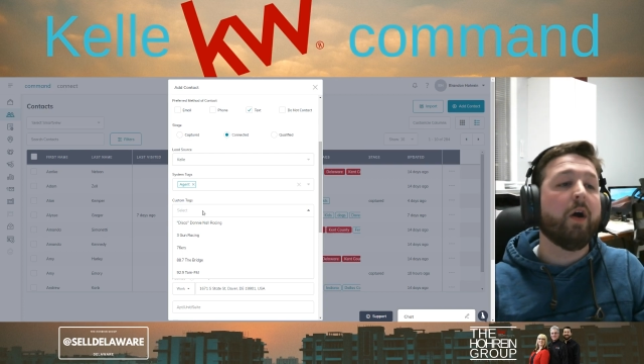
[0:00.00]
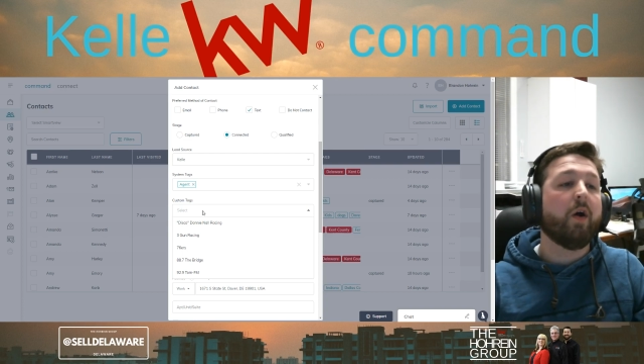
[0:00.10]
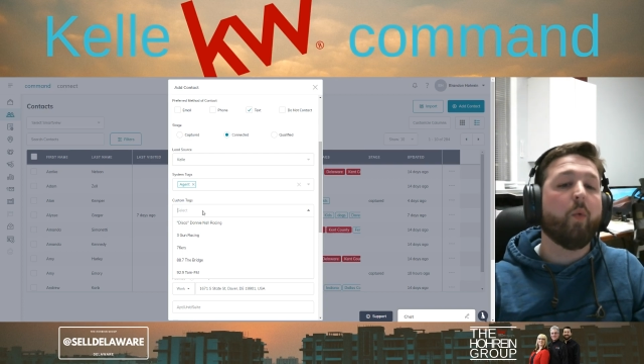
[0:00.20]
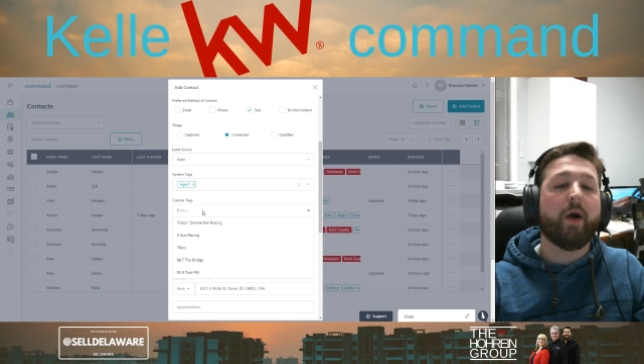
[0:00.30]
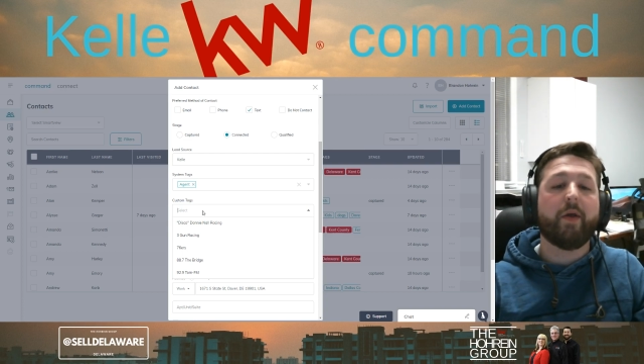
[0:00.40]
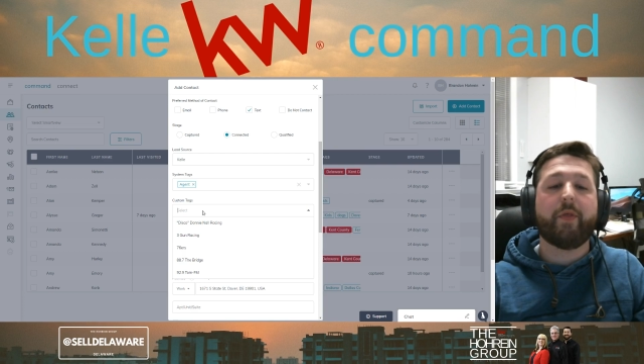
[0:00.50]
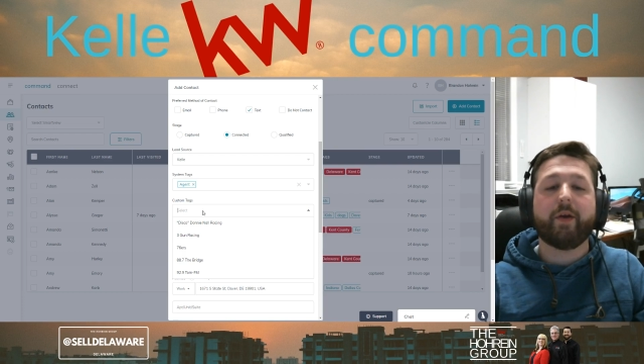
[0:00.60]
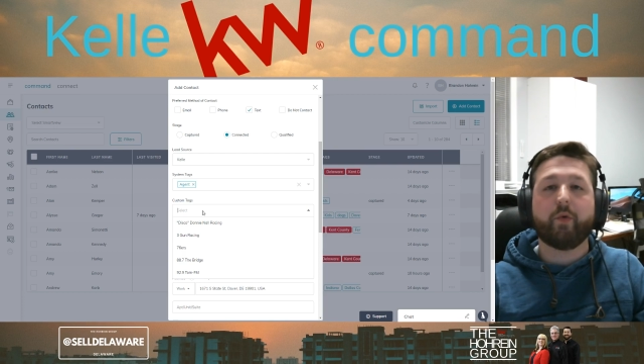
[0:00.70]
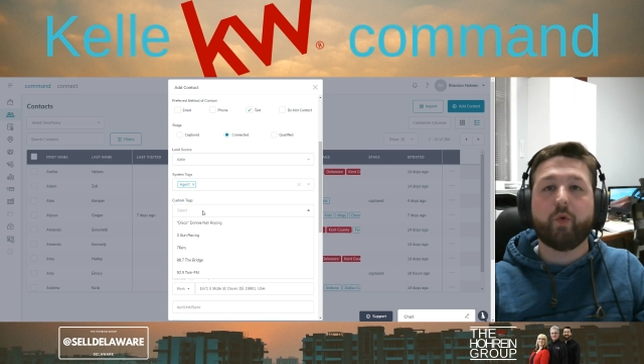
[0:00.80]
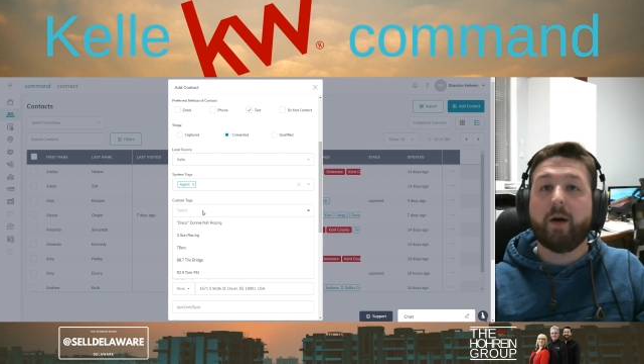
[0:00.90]
where they
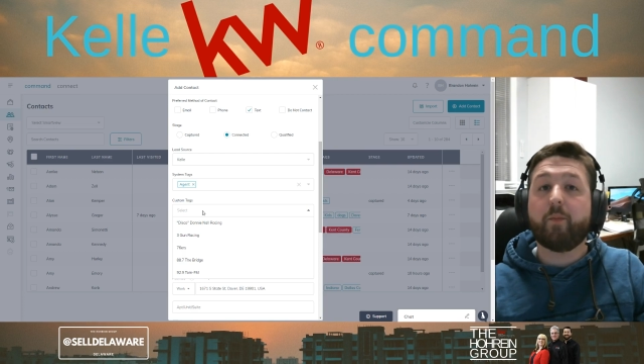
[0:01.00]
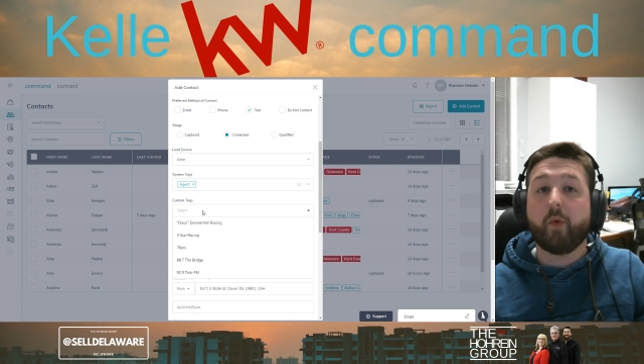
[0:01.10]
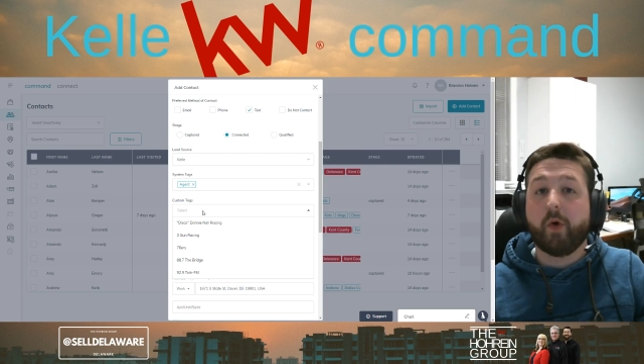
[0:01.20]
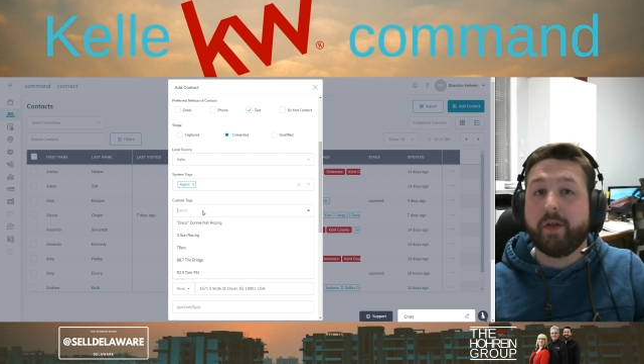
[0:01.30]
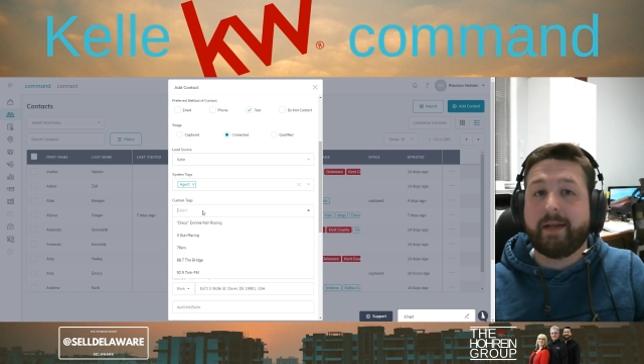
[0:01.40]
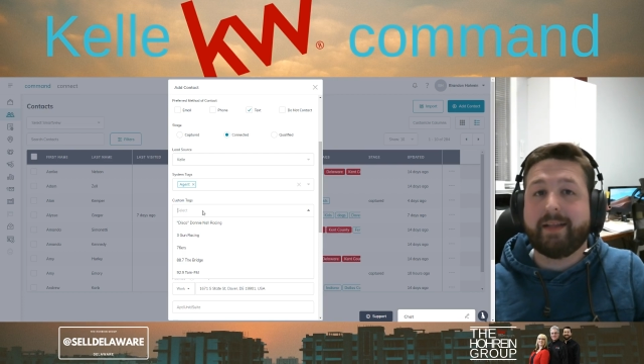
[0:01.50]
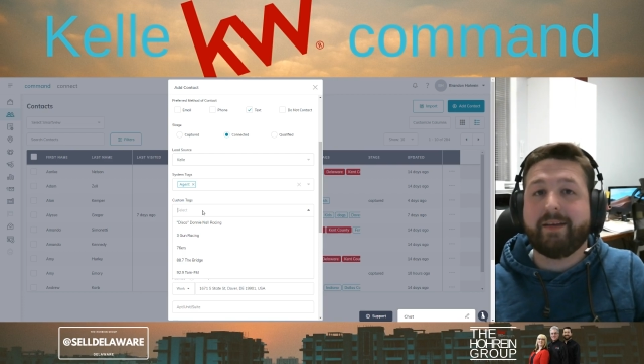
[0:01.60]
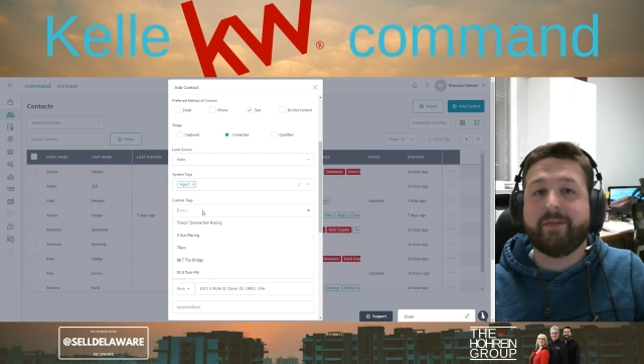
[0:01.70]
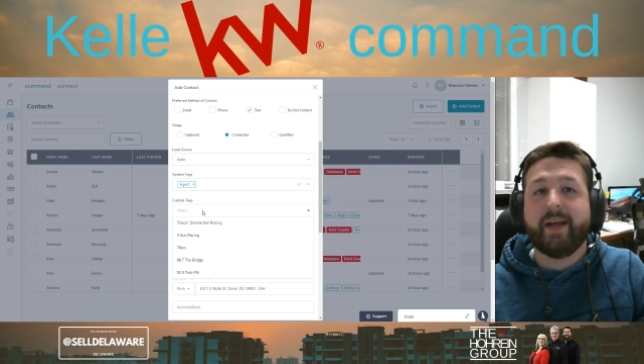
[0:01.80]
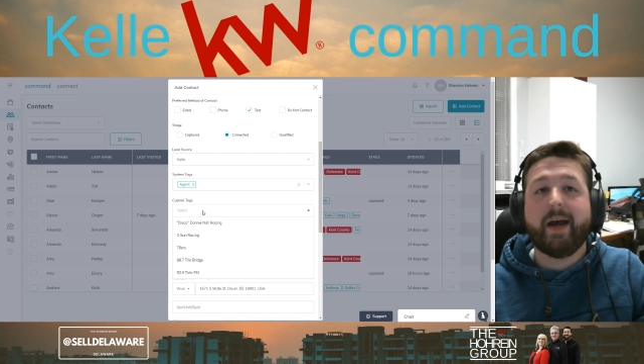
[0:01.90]
grew up, where they
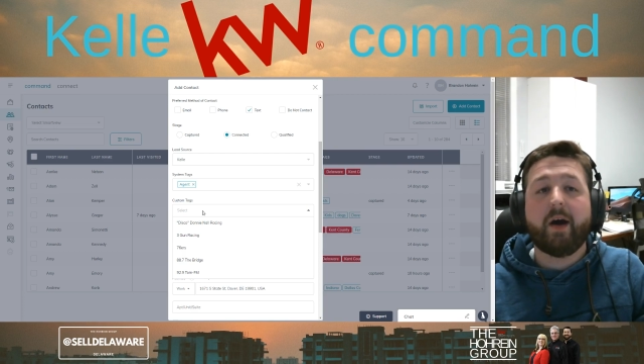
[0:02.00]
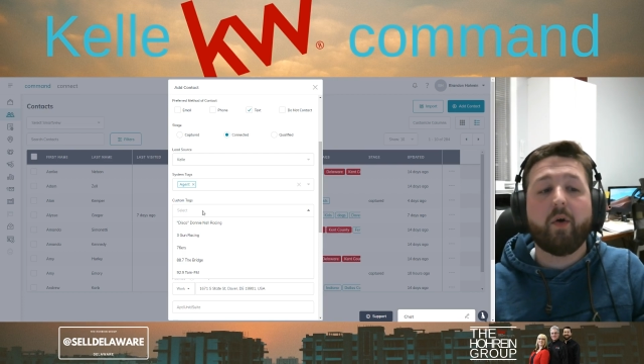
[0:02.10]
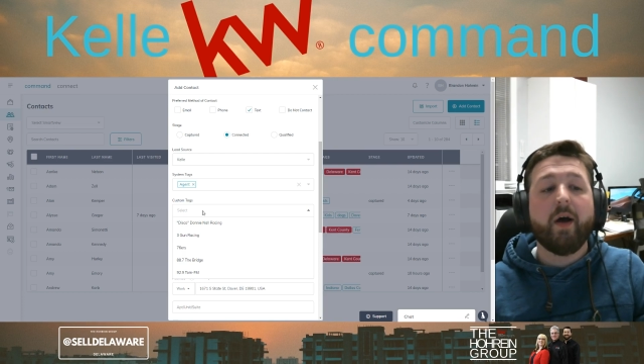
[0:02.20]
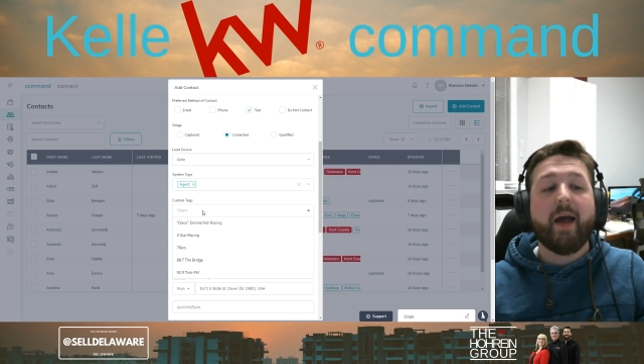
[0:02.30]
live now.